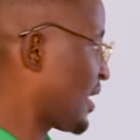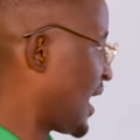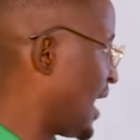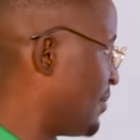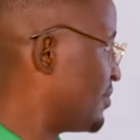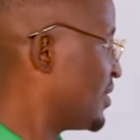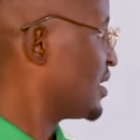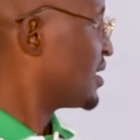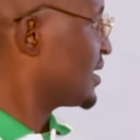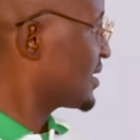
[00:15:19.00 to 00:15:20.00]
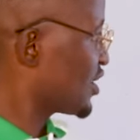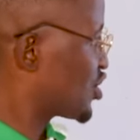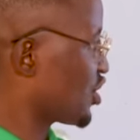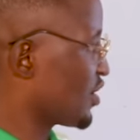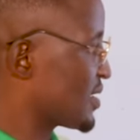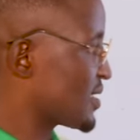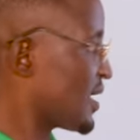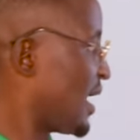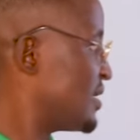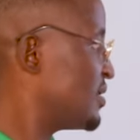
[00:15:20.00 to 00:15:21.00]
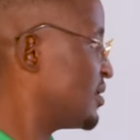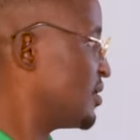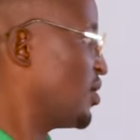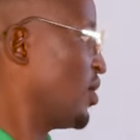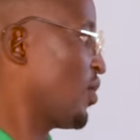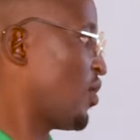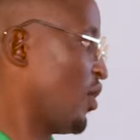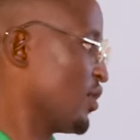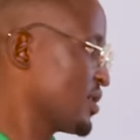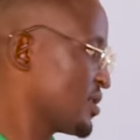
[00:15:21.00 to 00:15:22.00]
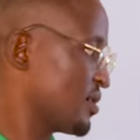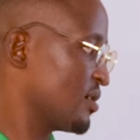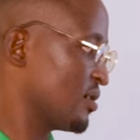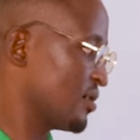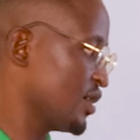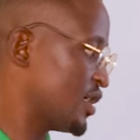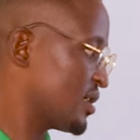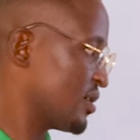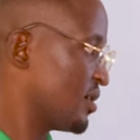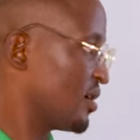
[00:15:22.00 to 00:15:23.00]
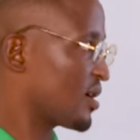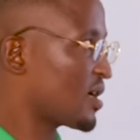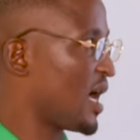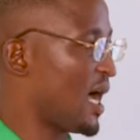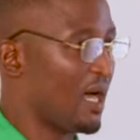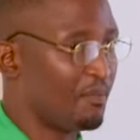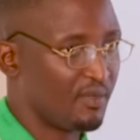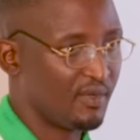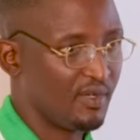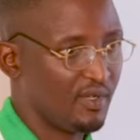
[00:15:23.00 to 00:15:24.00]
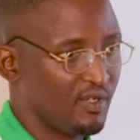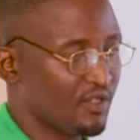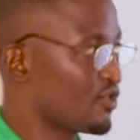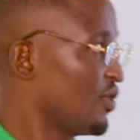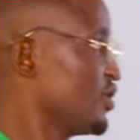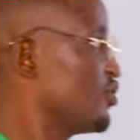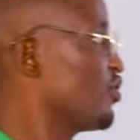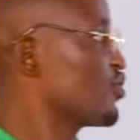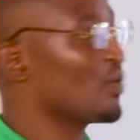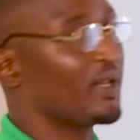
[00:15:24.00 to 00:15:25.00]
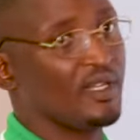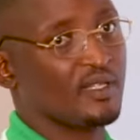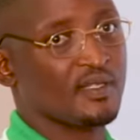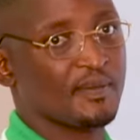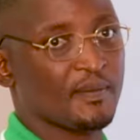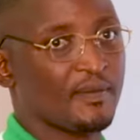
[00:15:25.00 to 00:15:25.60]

Calm. This is short, sad, coarse, rich, calm. So it goes with this.